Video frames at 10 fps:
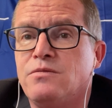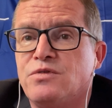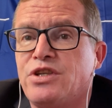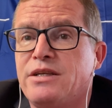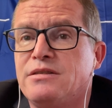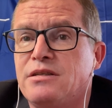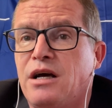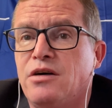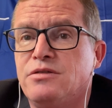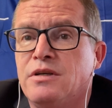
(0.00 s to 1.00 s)
chase it
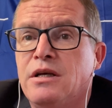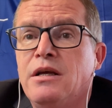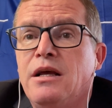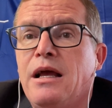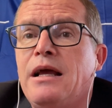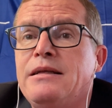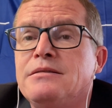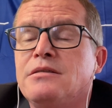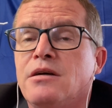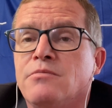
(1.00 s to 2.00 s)
out and
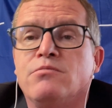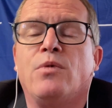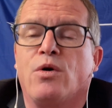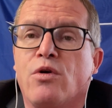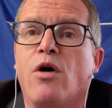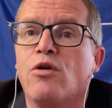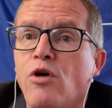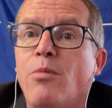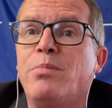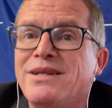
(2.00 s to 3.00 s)

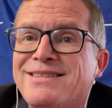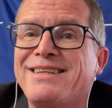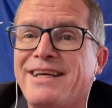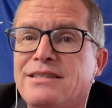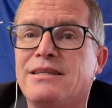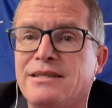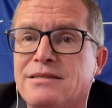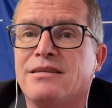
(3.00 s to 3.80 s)
compensate it.